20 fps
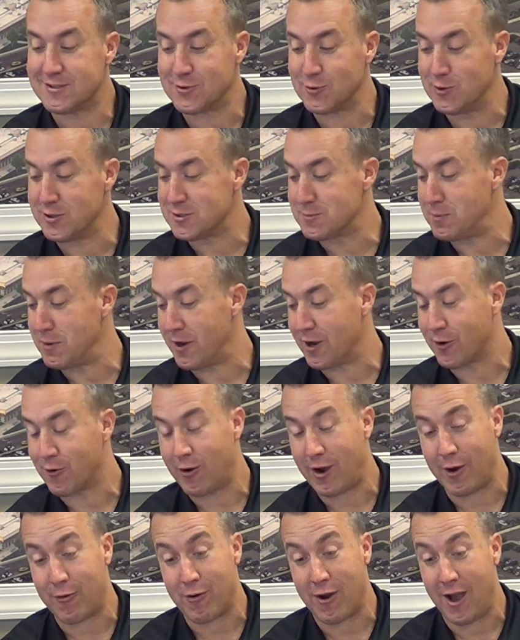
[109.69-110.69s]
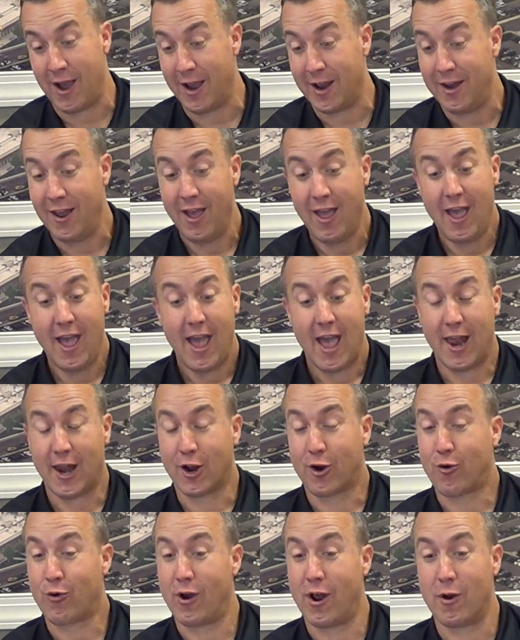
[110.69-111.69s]
So it's been a great ride, an
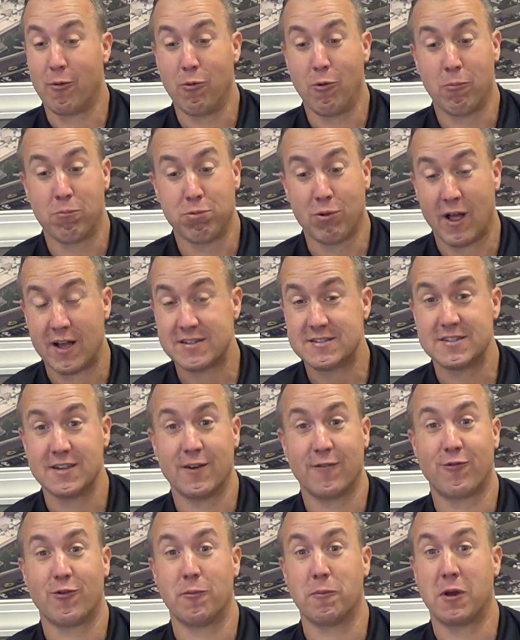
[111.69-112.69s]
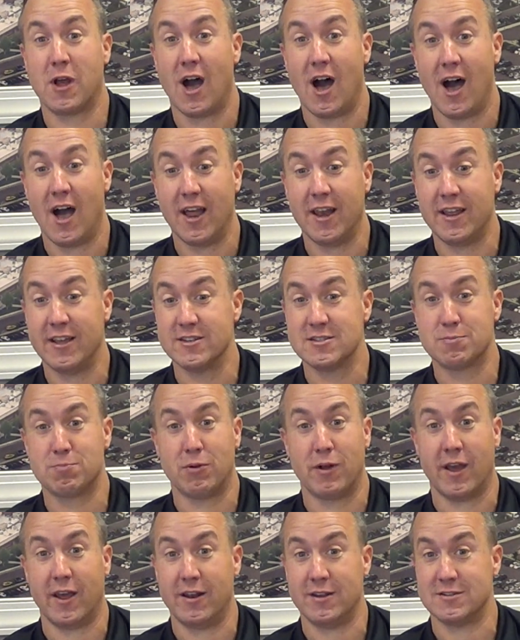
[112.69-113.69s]
incredible blessing from God. His
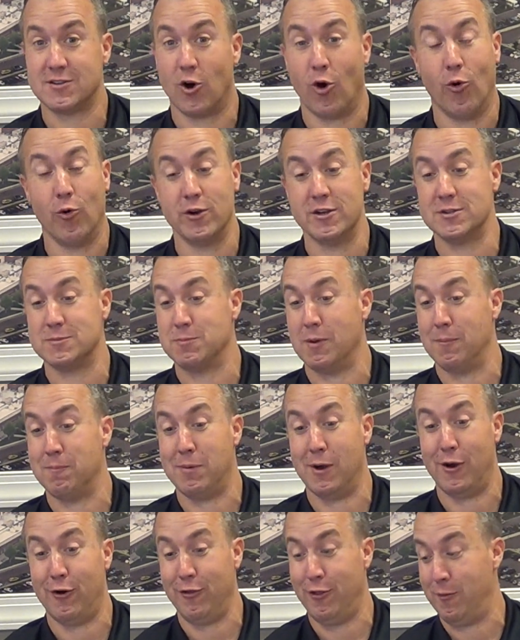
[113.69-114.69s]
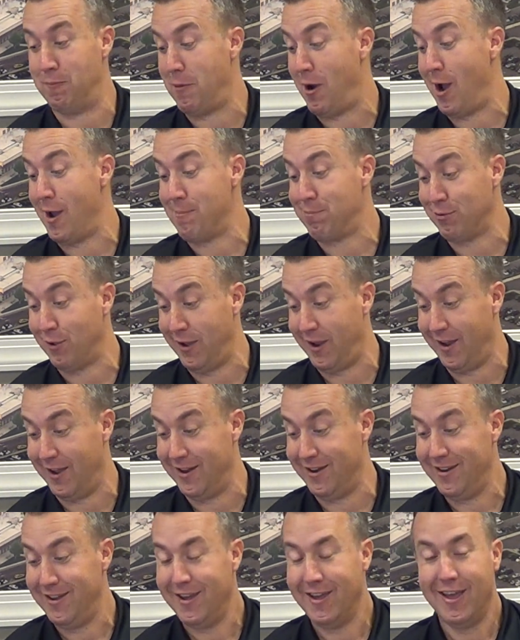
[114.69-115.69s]
plan has always been better than my
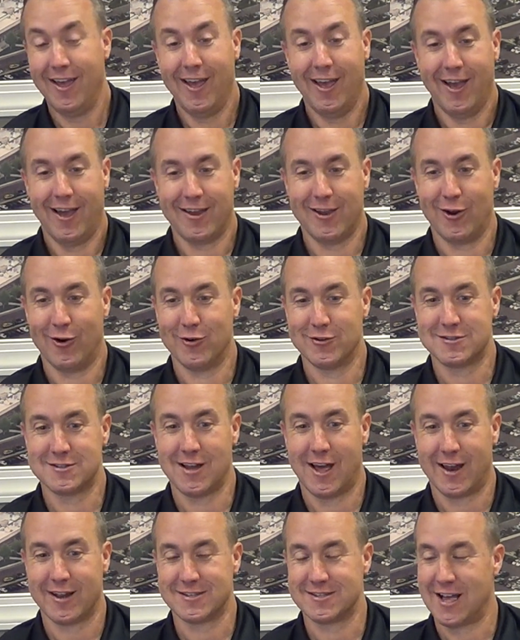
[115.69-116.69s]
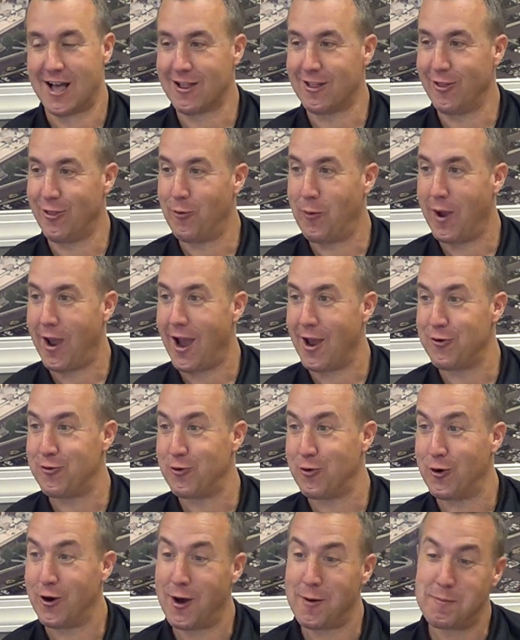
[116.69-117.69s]
plan. You know, it's not exactly the way I
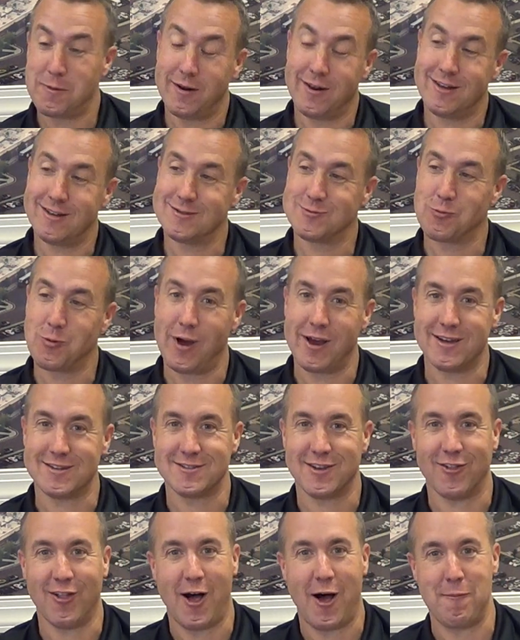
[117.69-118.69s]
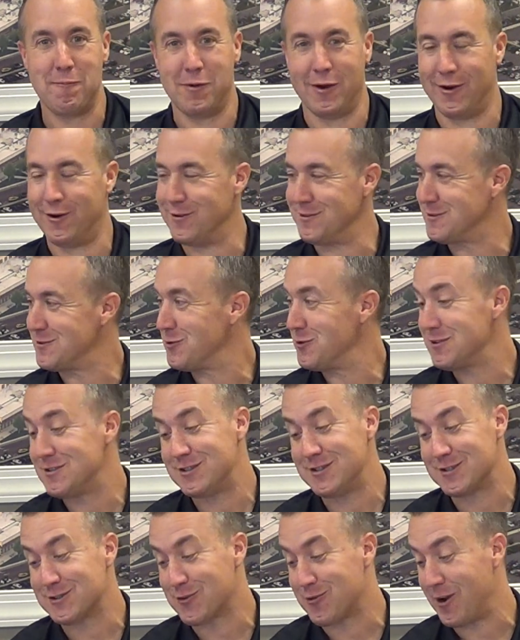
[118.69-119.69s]
drew it up, and His way is a lot better. So
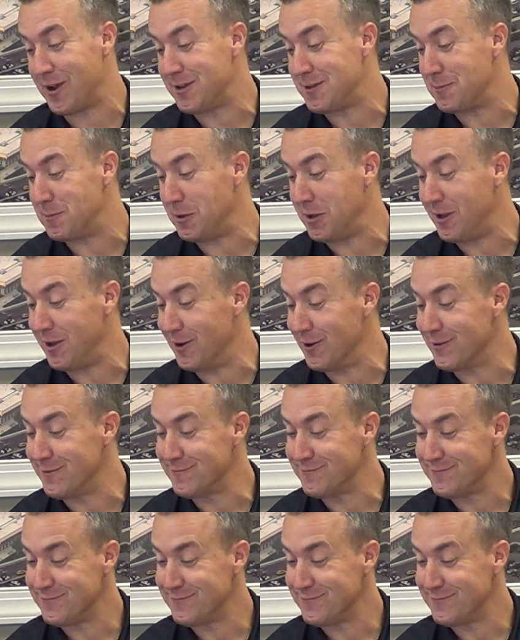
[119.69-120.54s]
it's just great to be here.